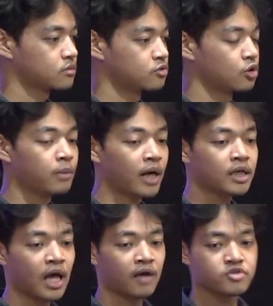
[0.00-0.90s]

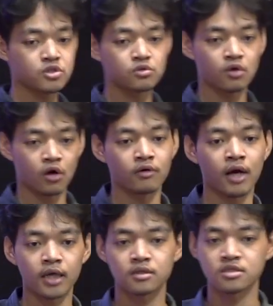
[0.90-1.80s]
Nobody loves you, all
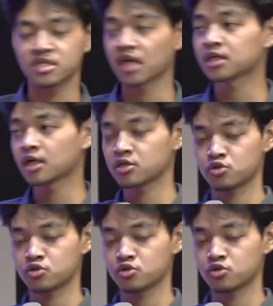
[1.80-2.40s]
right. Zacchaeus,